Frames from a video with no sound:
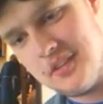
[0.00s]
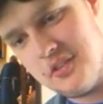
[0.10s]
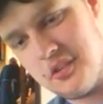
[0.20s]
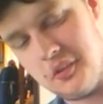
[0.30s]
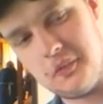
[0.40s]

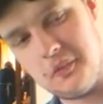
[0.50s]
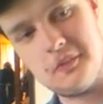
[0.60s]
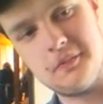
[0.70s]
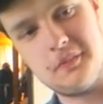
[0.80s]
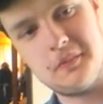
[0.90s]
So,
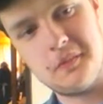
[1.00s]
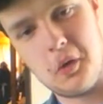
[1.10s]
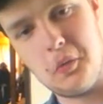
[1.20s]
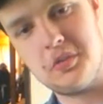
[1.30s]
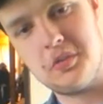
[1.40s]

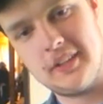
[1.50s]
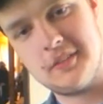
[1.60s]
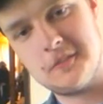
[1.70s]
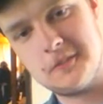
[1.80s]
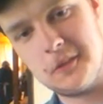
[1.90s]
hopefully,
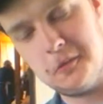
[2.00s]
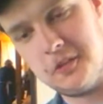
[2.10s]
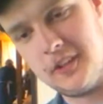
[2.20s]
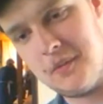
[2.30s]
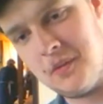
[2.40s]

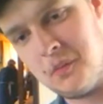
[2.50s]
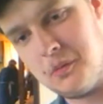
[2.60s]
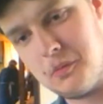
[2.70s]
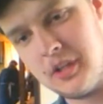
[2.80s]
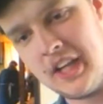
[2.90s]
I mean,
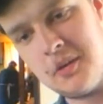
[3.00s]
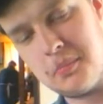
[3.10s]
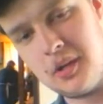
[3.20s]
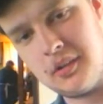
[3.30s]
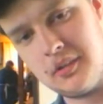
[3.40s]
we're gaining
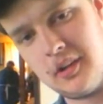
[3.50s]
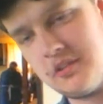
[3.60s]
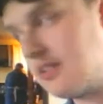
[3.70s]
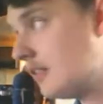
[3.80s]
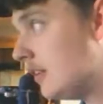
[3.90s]

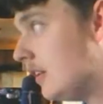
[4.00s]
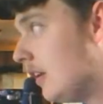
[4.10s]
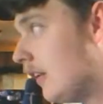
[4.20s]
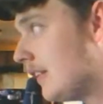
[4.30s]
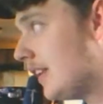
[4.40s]
progress
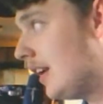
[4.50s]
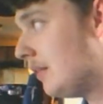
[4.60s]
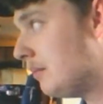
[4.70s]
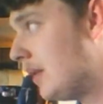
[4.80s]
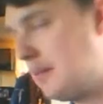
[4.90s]
all the time,
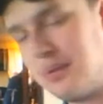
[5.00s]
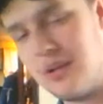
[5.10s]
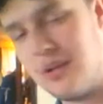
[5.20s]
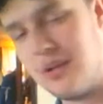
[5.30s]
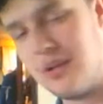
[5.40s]
making
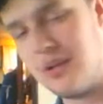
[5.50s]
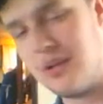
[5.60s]
progress.